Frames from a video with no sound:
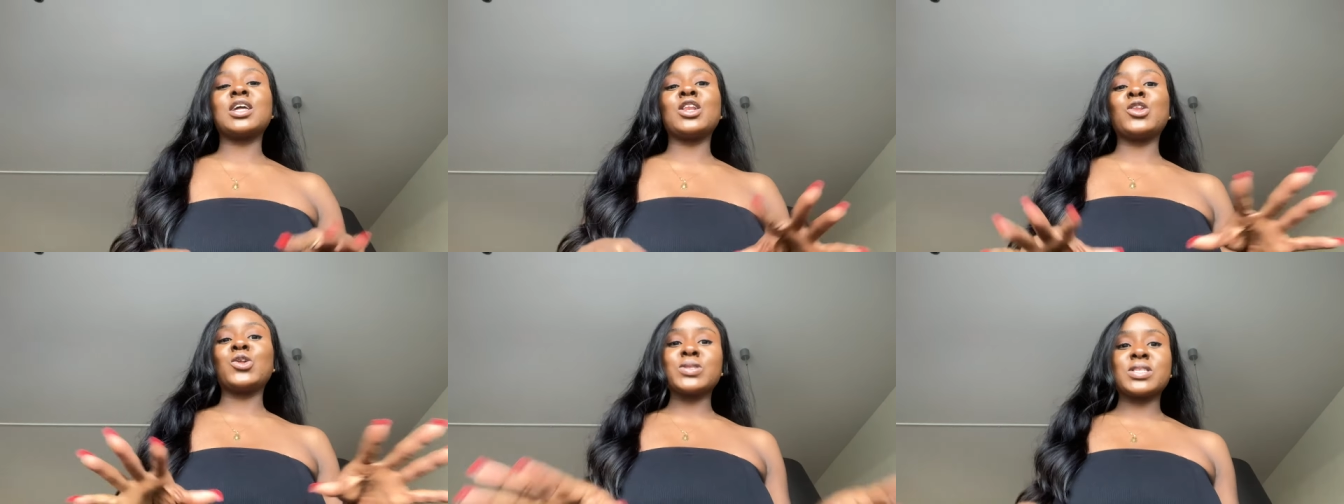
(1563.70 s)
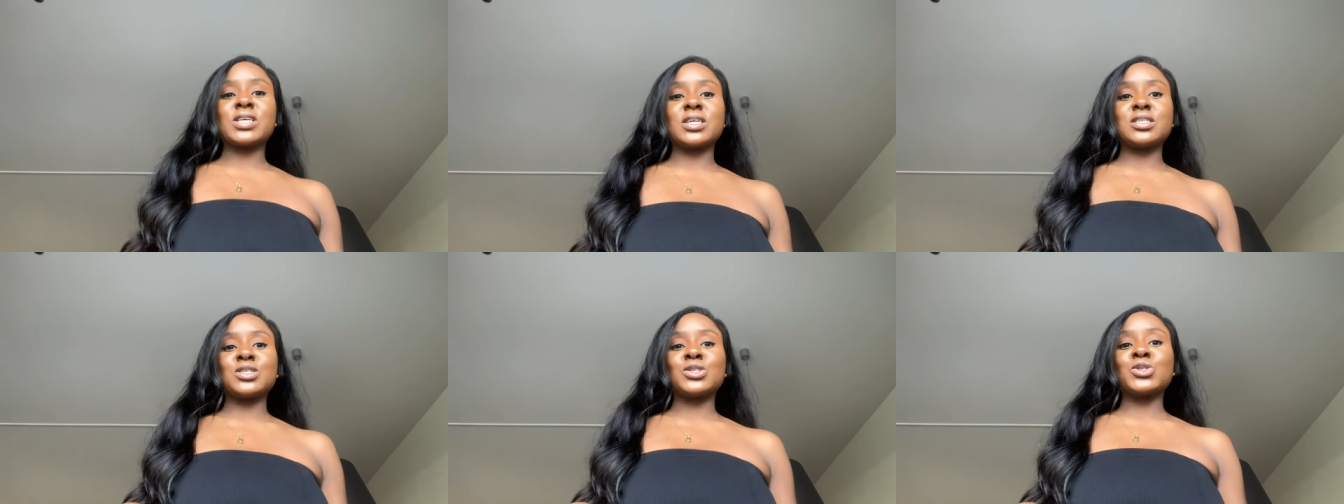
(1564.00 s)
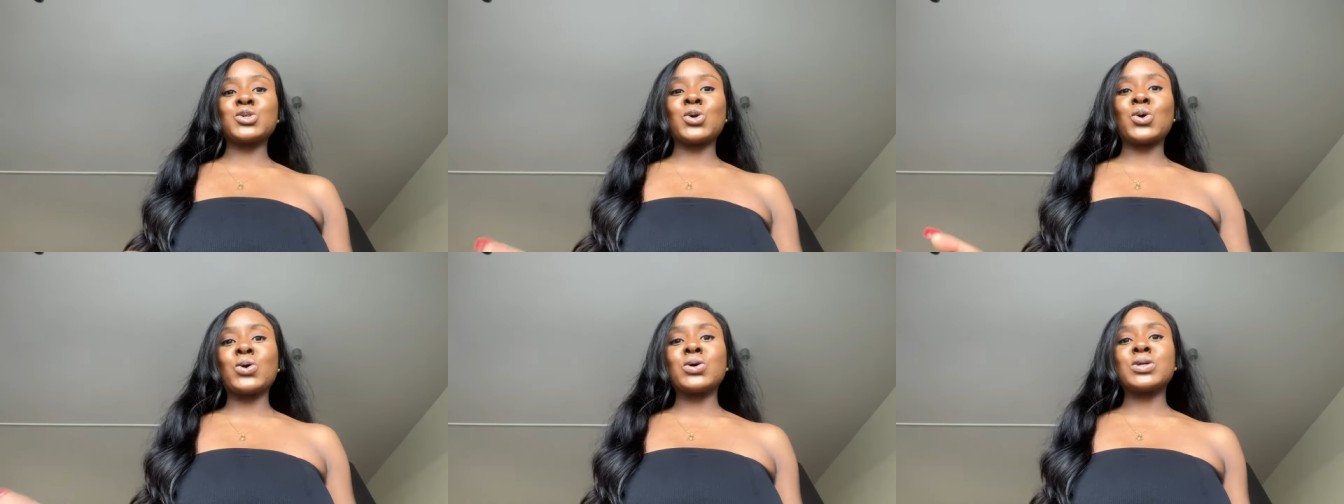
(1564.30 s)
a lawn tennis
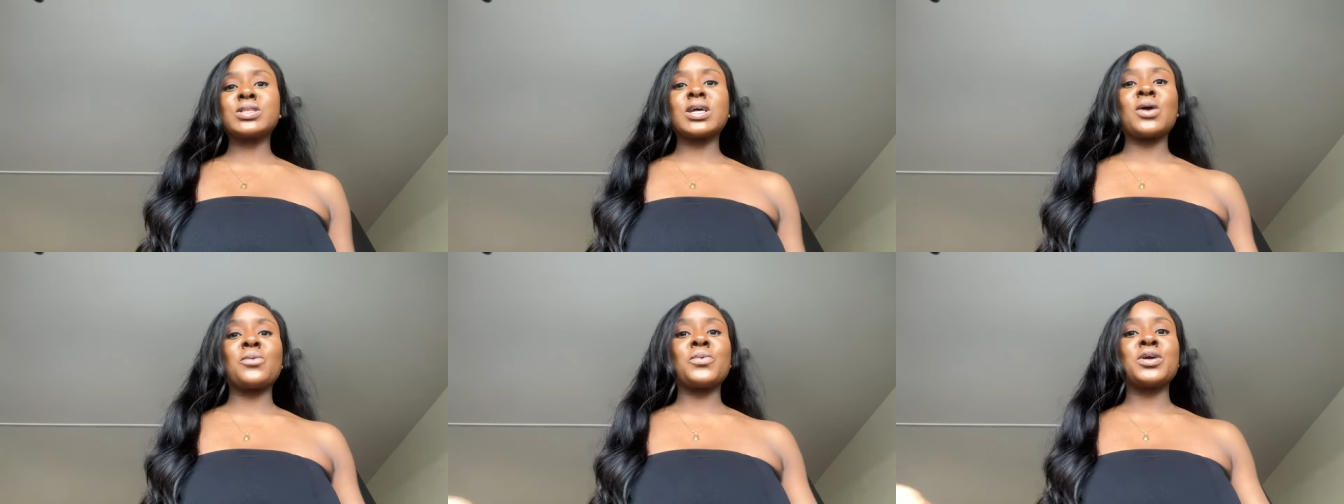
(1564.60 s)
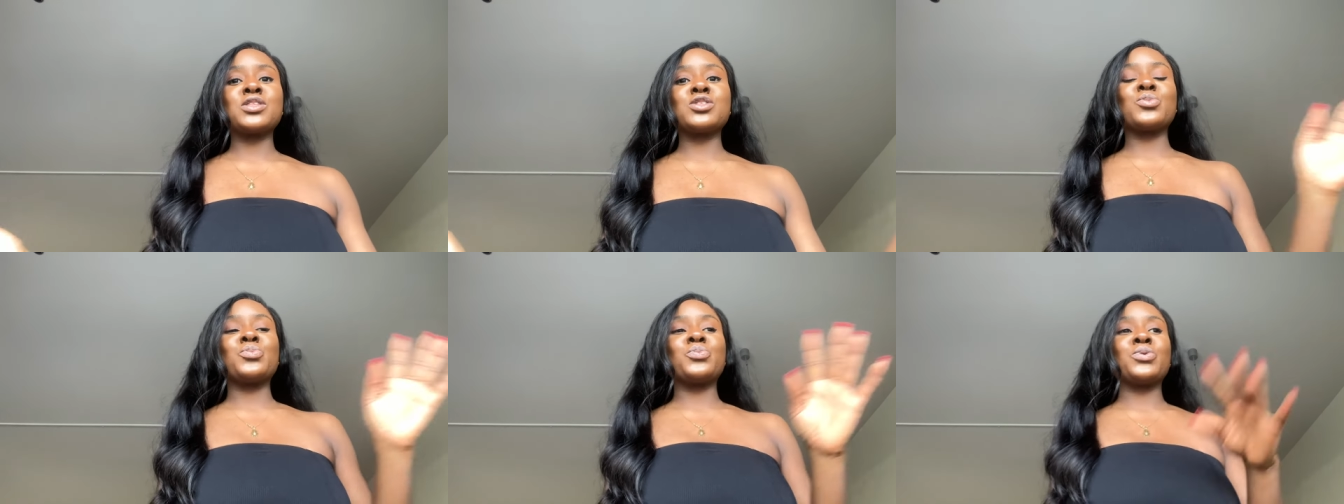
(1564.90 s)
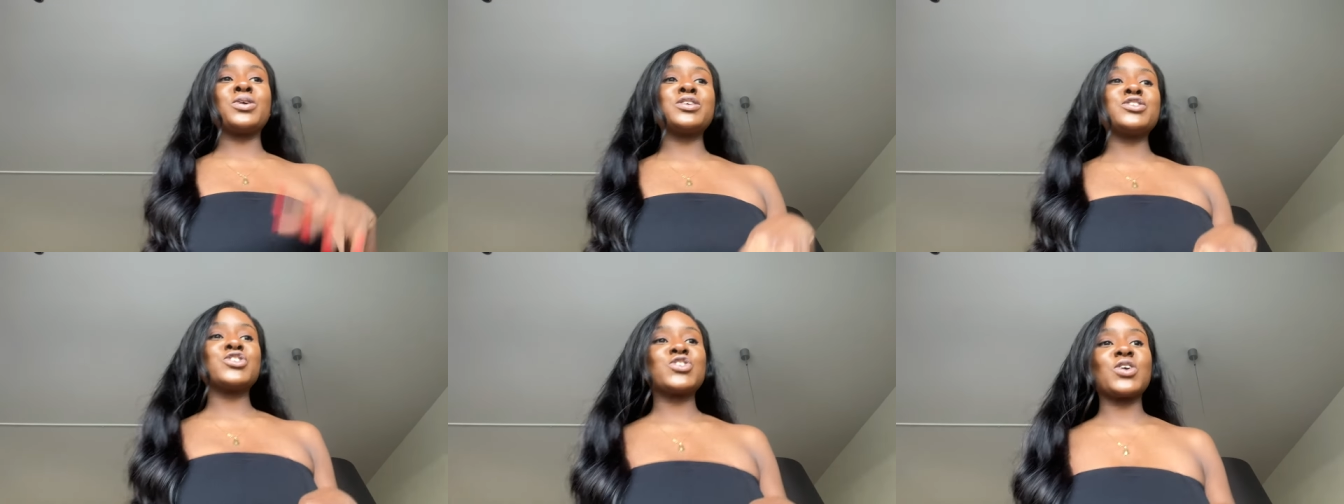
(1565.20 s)
court. I went to
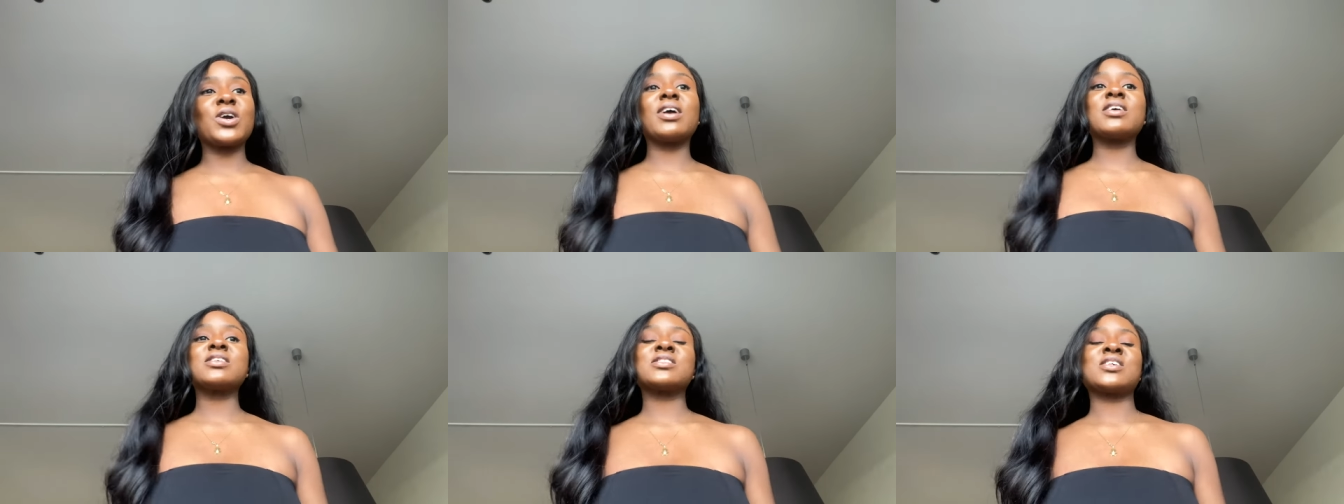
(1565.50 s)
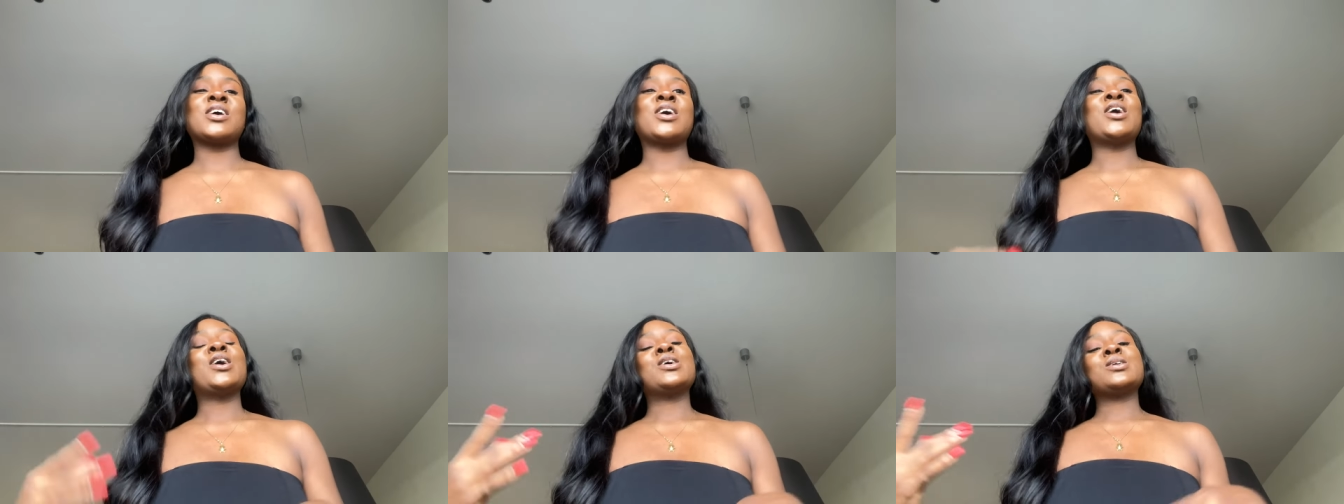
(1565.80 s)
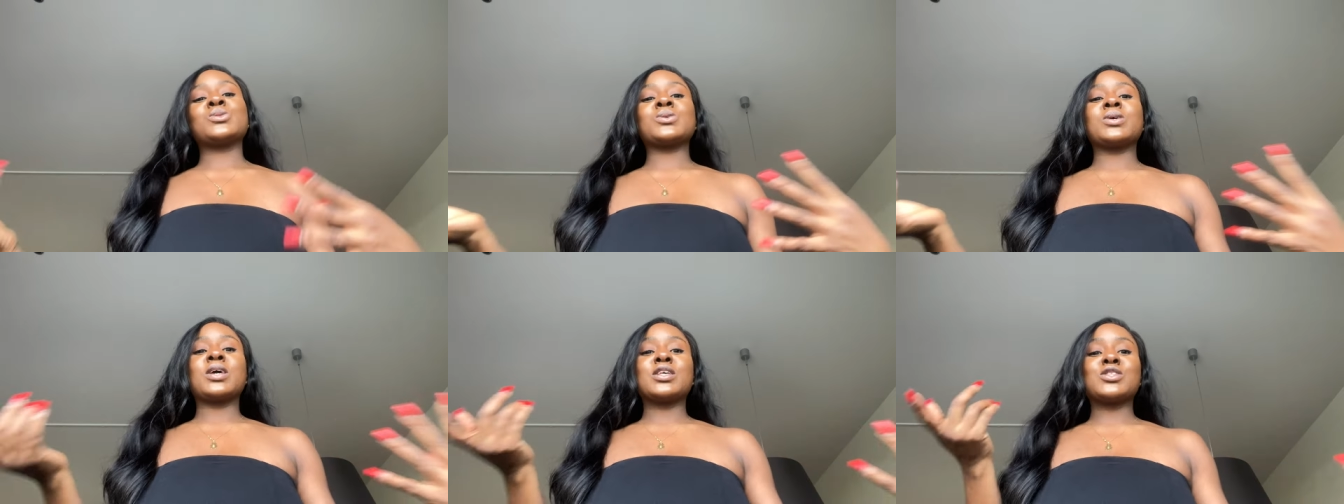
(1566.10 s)
Pinterest
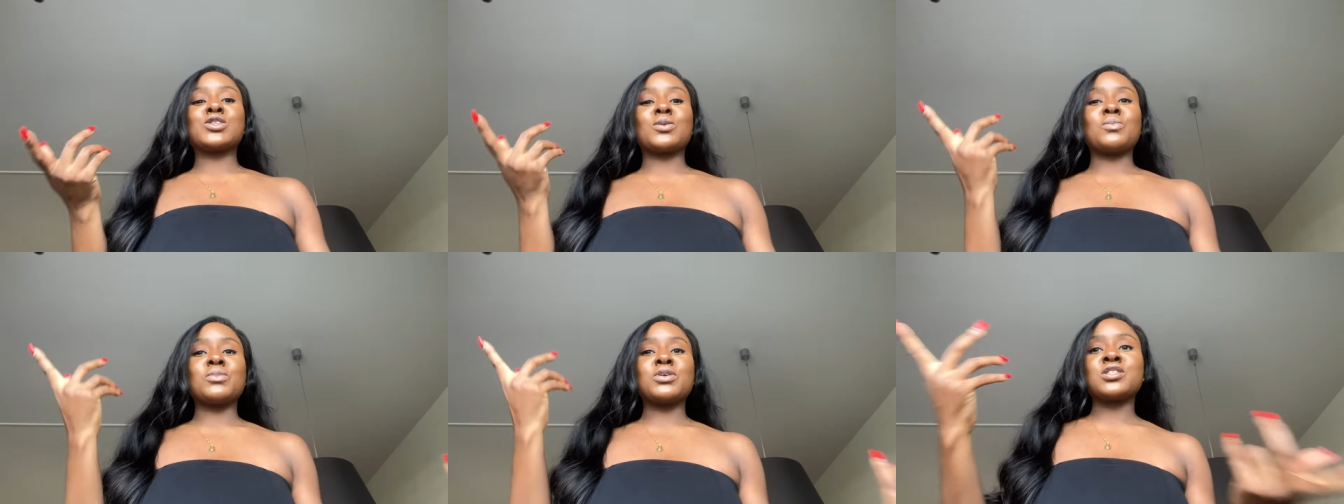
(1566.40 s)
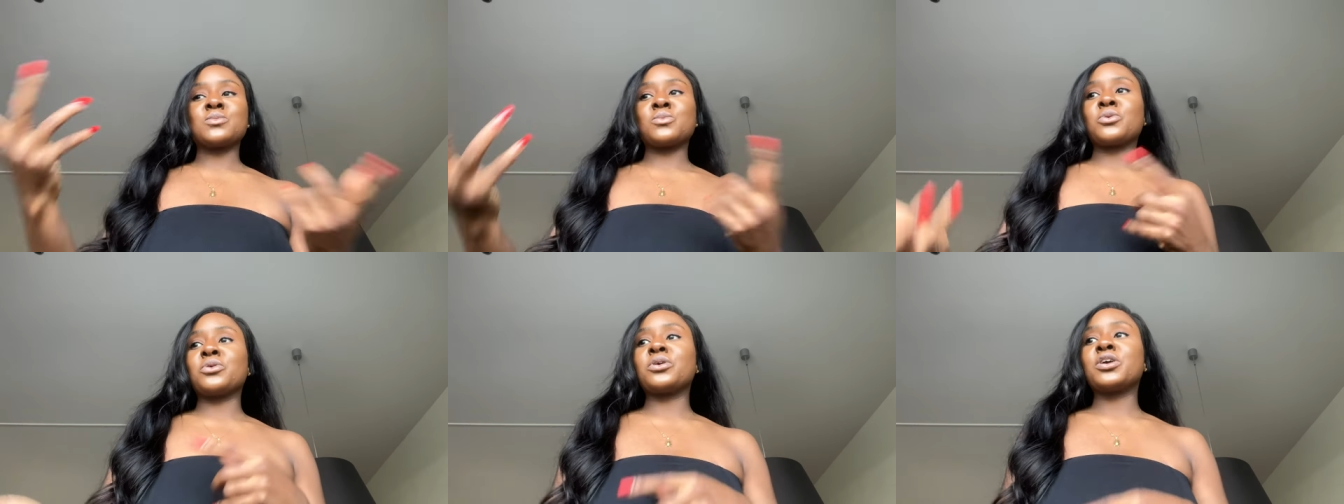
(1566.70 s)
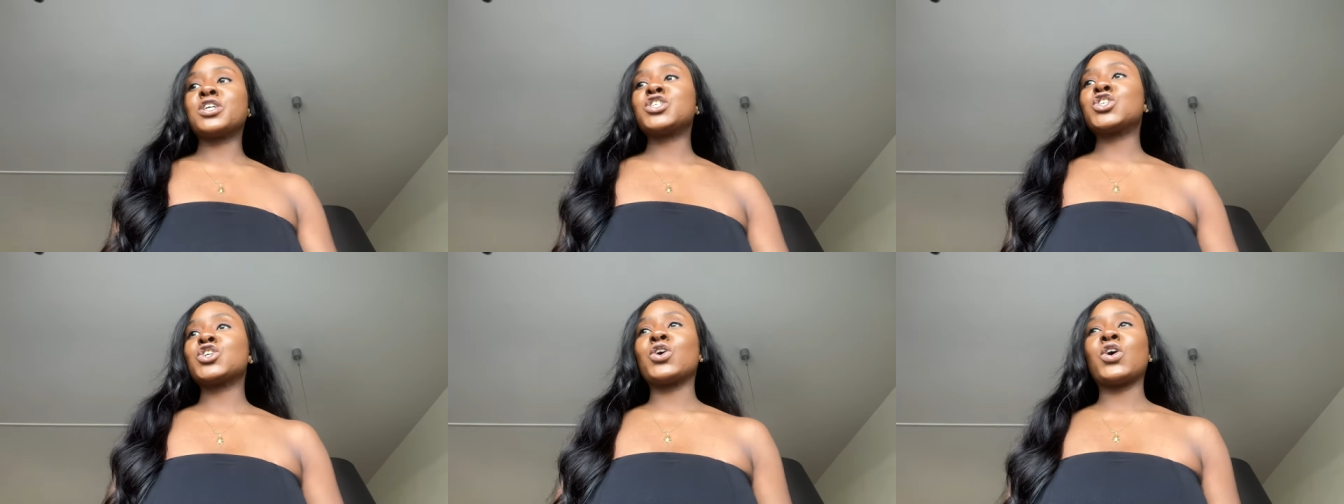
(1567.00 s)
to get some
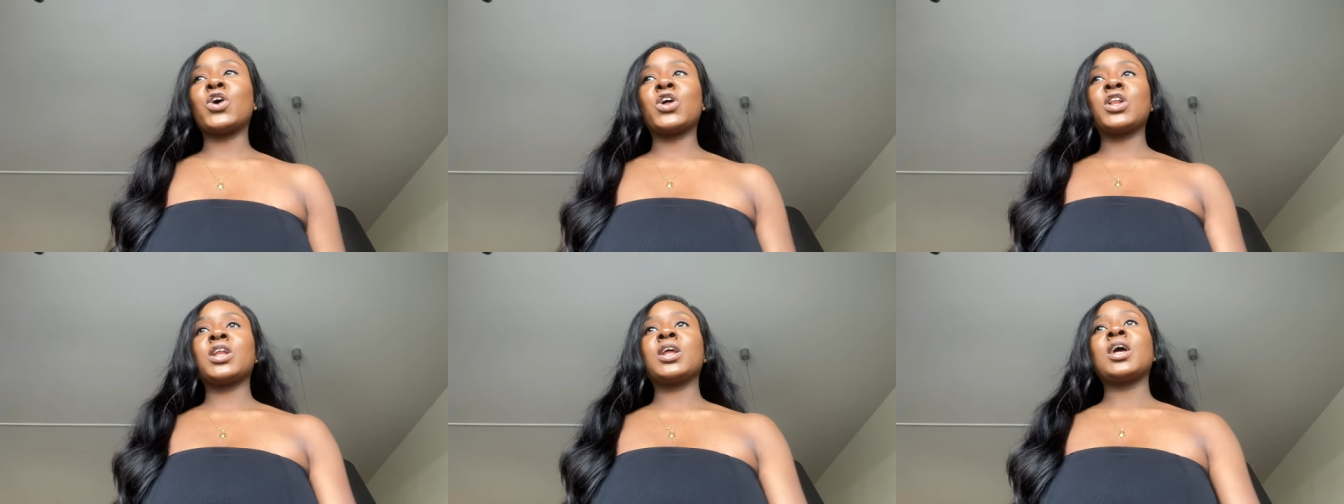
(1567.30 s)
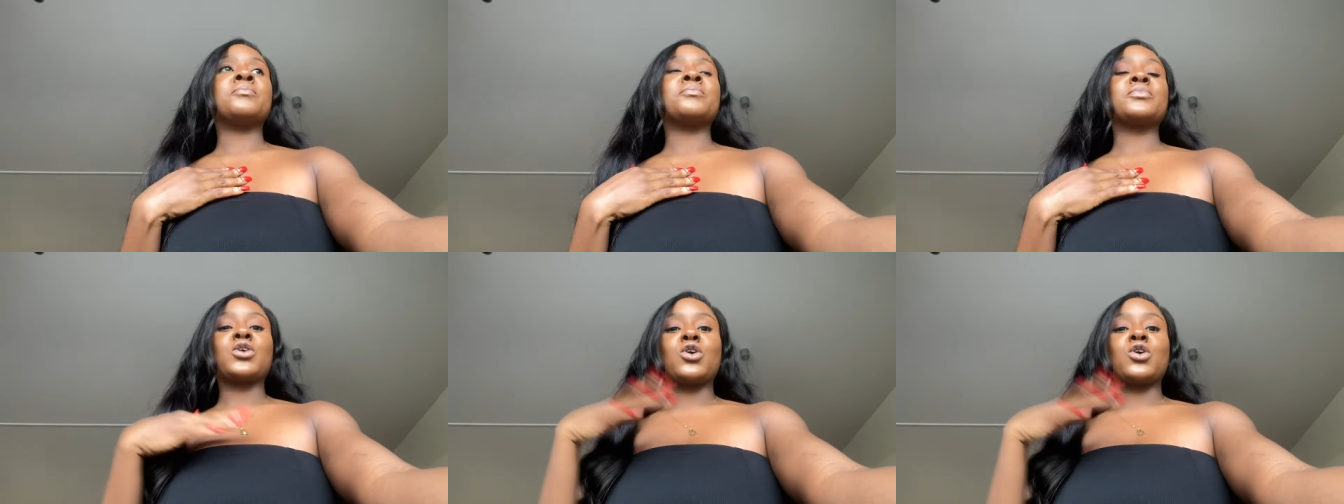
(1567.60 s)
inspiration.